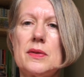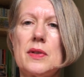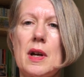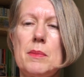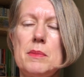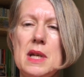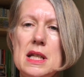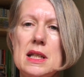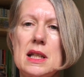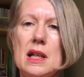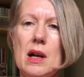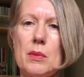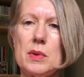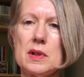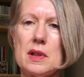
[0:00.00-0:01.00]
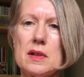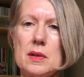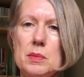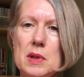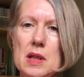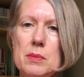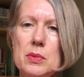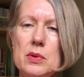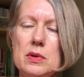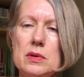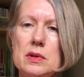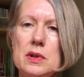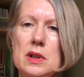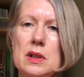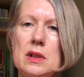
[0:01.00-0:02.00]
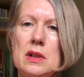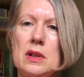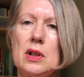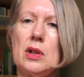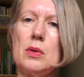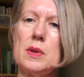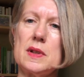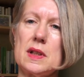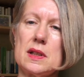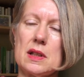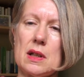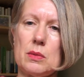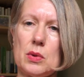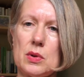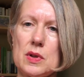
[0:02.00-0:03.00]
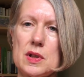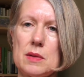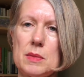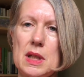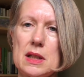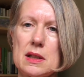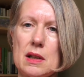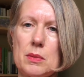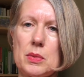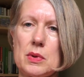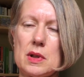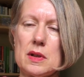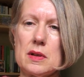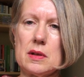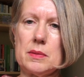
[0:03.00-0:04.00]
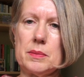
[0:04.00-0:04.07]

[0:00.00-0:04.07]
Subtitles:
if I'm meeting up with other people, who is it I want to meet up with?